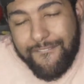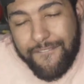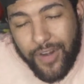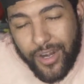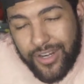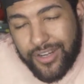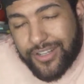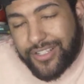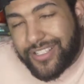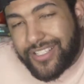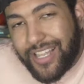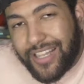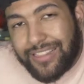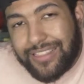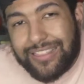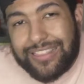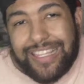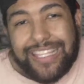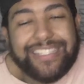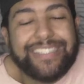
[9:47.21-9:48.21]
first
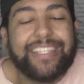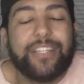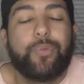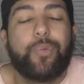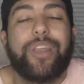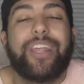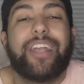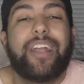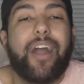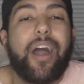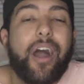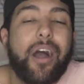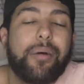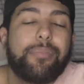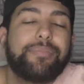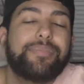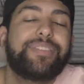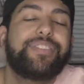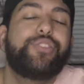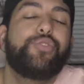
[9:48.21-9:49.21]
listen when it
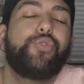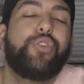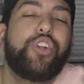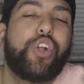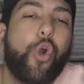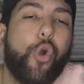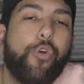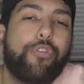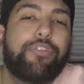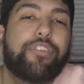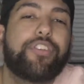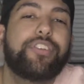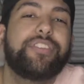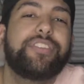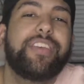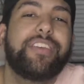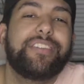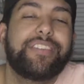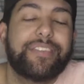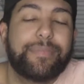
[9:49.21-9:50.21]
comes to
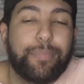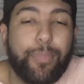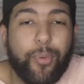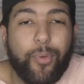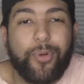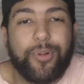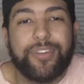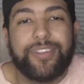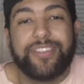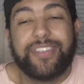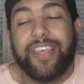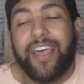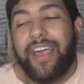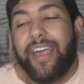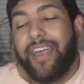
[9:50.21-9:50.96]
Gophers sports.